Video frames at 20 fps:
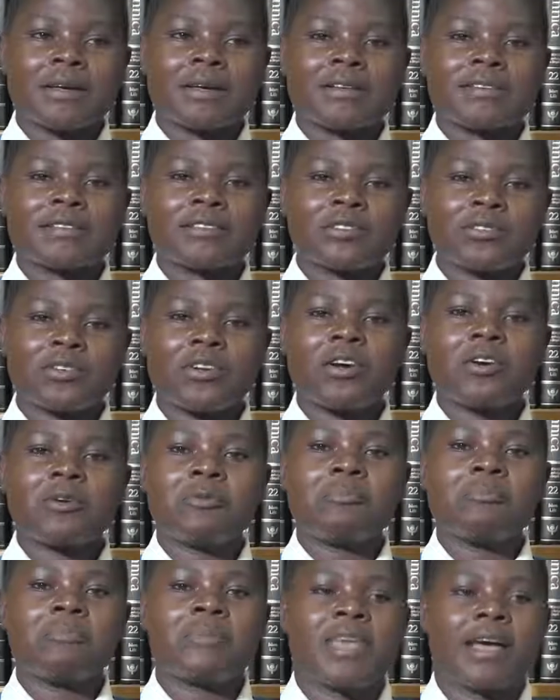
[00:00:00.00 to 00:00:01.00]

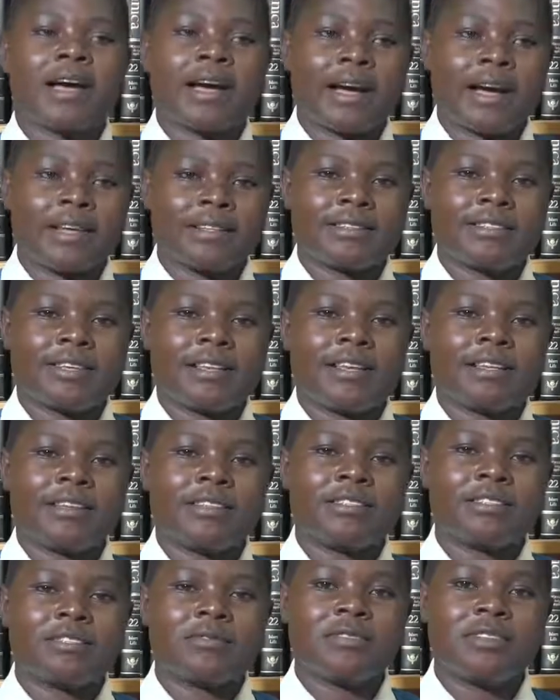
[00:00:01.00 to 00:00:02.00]
strong peer
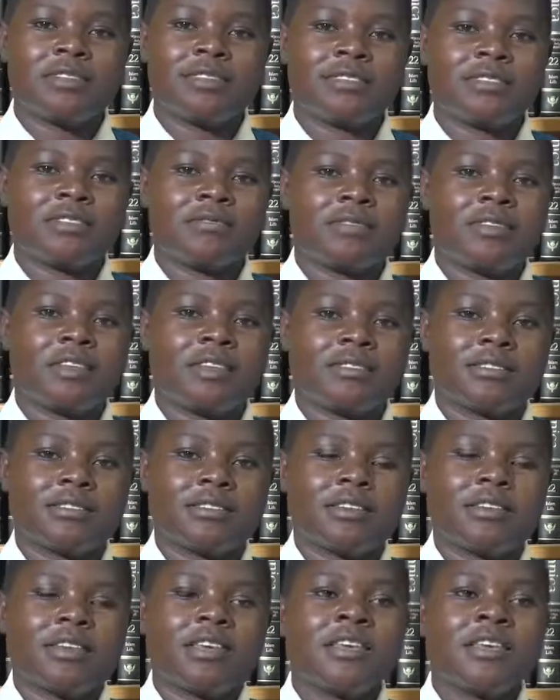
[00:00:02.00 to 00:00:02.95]
counseling to the students.